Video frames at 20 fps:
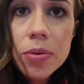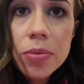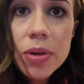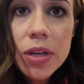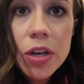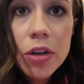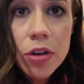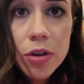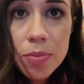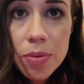
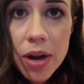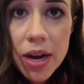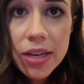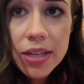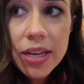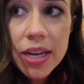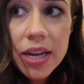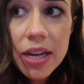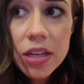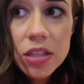we know you're
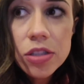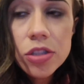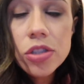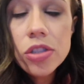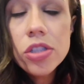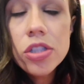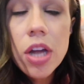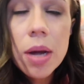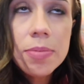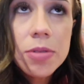
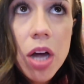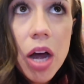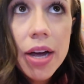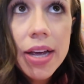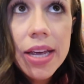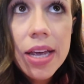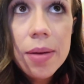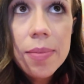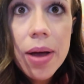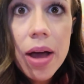pregnant, stop
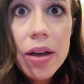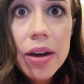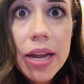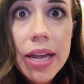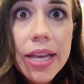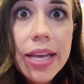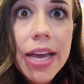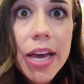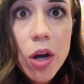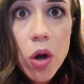talking about
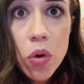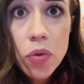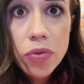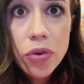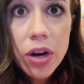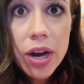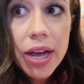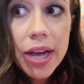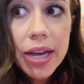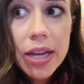it, get
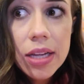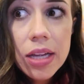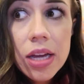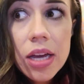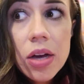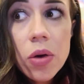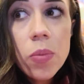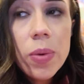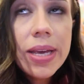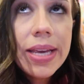over it,
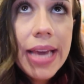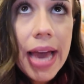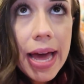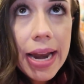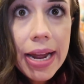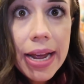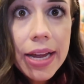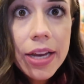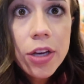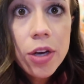we
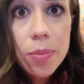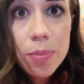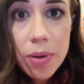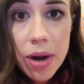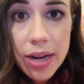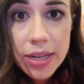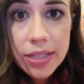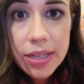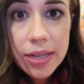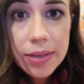get it, you're
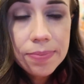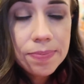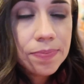pregnant.